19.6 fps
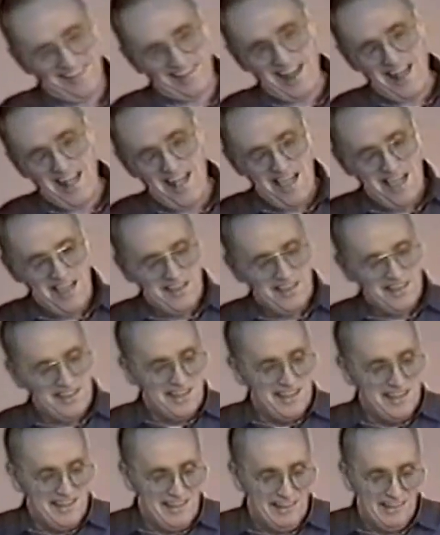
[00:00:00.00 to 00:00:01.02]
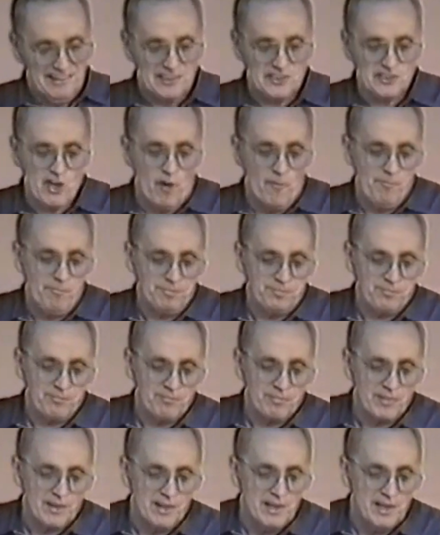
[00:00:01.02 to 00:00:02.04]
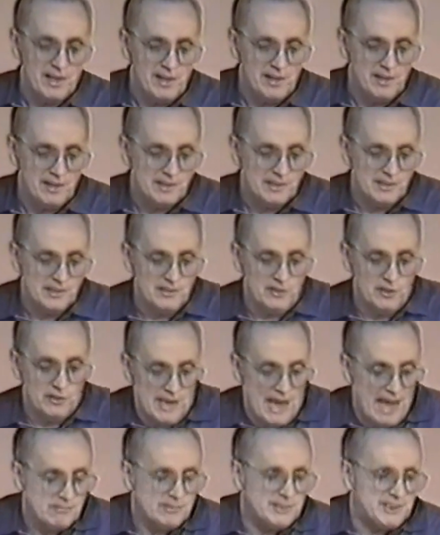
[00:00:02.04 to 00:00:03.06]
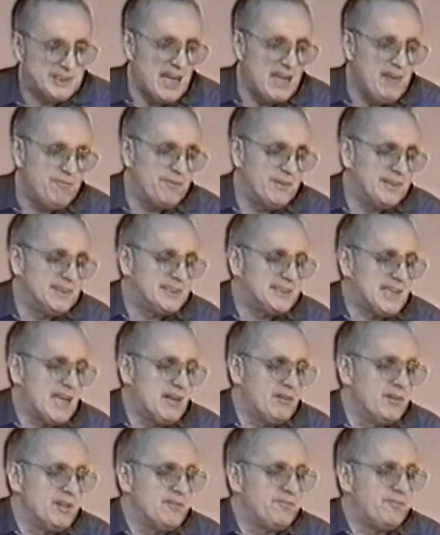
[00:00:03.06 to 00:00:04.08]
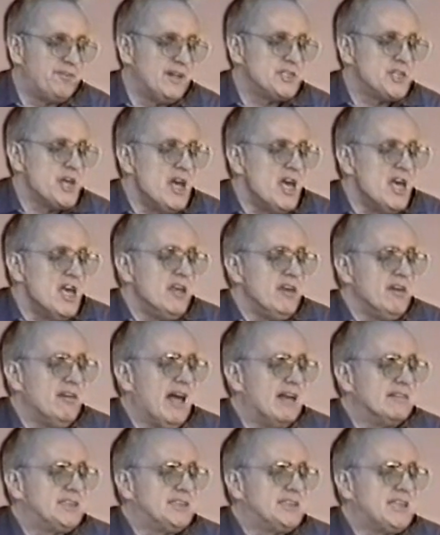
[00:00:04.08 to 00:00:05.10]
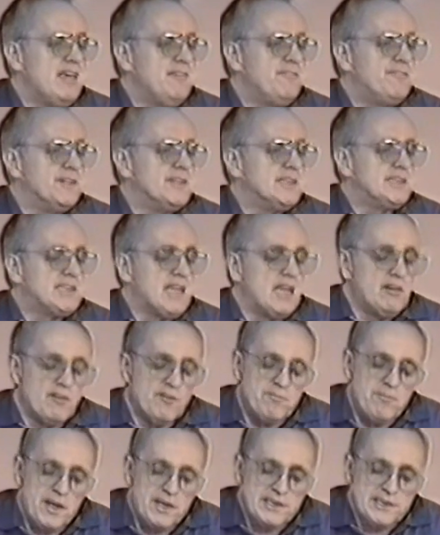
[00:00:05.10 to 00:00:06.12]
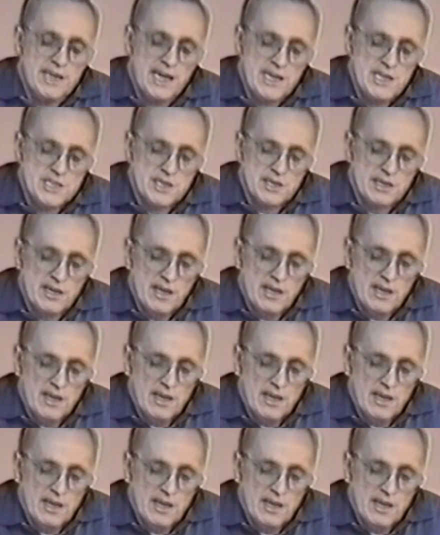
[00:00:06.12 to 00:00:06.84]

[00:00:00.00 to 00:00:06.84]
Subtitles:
Okay? Let's go. You're now safe in the center of the fish. You're now safe in the center of meditation.